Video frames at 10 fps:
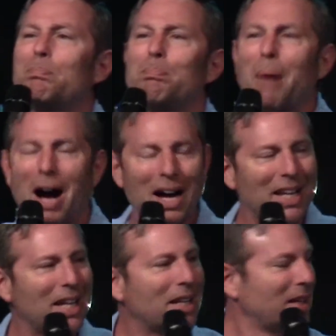
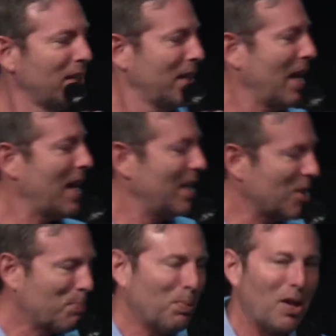body and
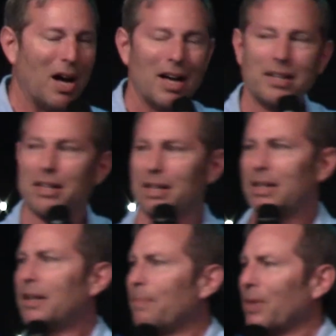his blood
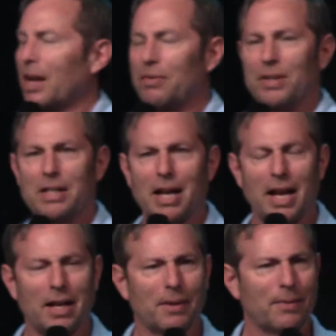every
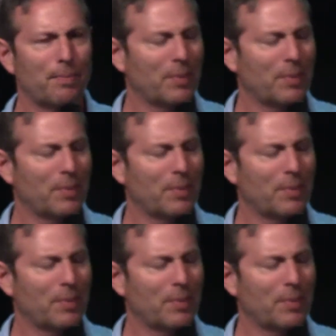day.